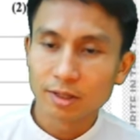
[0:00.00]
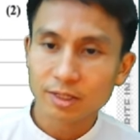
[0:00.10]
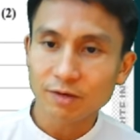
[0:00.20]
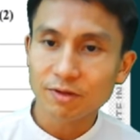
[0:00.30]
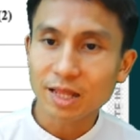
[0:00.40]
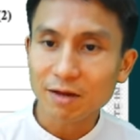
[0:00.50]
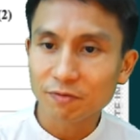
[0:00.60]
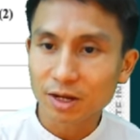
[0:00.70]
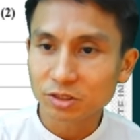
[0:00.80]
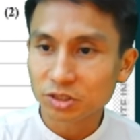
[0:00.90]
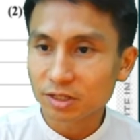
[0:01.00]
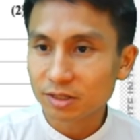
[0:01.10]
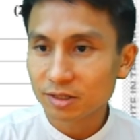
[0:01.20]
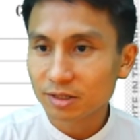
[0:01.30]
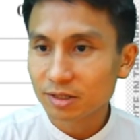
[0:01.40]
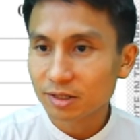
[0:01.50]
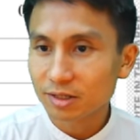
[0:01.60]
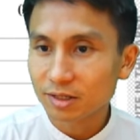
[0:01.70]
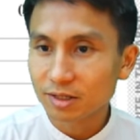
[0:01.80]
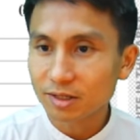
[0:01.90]
Given that function,
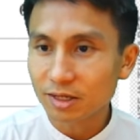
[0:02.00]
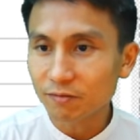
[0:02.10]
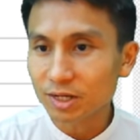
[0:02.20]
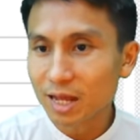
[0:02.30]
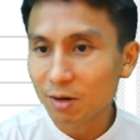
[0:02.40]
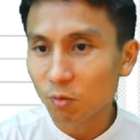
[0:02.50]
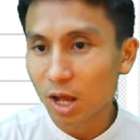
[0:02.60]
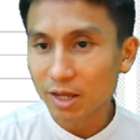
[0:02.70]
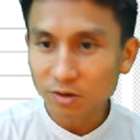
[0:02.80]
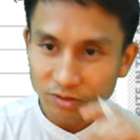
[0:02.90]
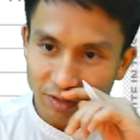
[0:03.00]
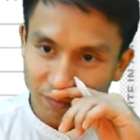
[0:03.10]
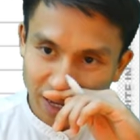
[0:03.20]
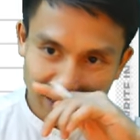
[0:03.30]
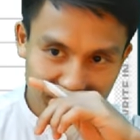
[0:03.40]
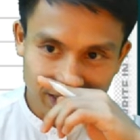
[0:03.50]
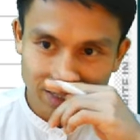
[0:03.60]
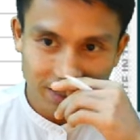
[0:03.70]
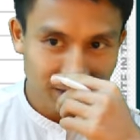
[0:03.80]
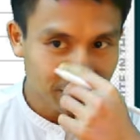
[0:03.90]
given that y equals fx